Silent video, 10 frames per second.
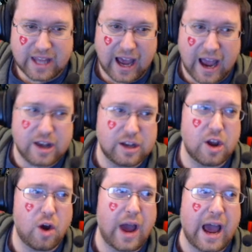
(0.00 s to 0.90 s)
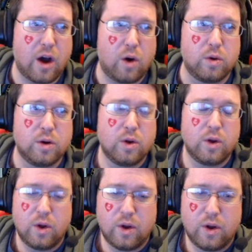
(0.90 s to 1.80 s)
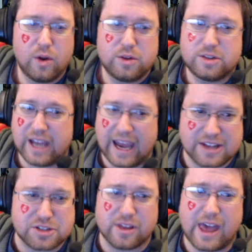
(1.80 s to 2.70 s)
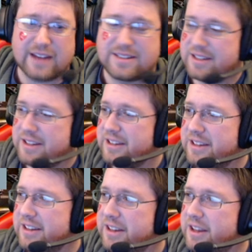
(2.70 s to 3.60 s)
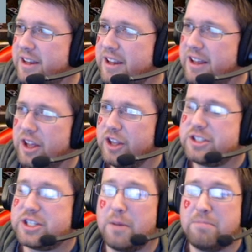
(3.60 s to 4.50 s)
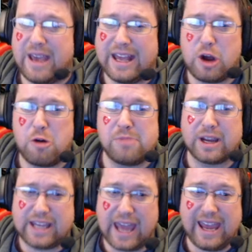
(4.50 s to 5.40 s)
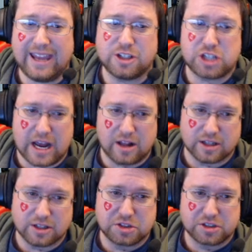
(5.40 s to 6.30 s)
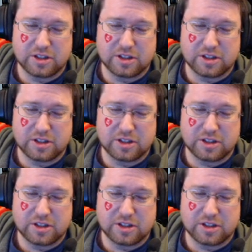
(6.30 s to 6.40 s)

I didn't know how to answer that. Tomato McCain challenge.